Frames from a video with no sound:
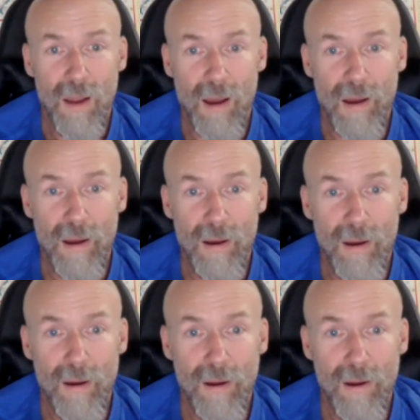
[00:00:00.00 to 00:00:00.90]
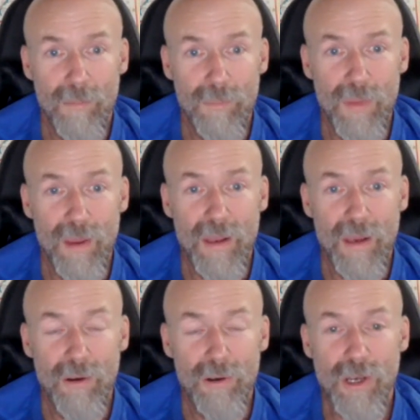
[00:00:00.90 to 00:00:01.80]
And then
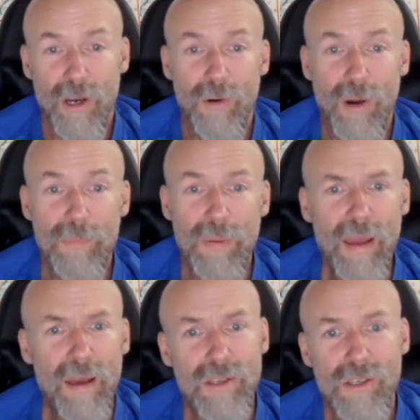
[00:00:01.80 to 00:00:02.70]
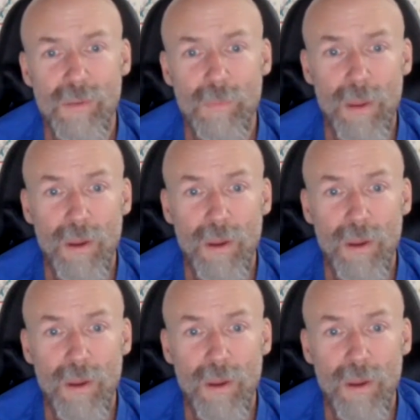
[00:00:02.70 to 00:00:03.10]
he goes on to write, "P.S.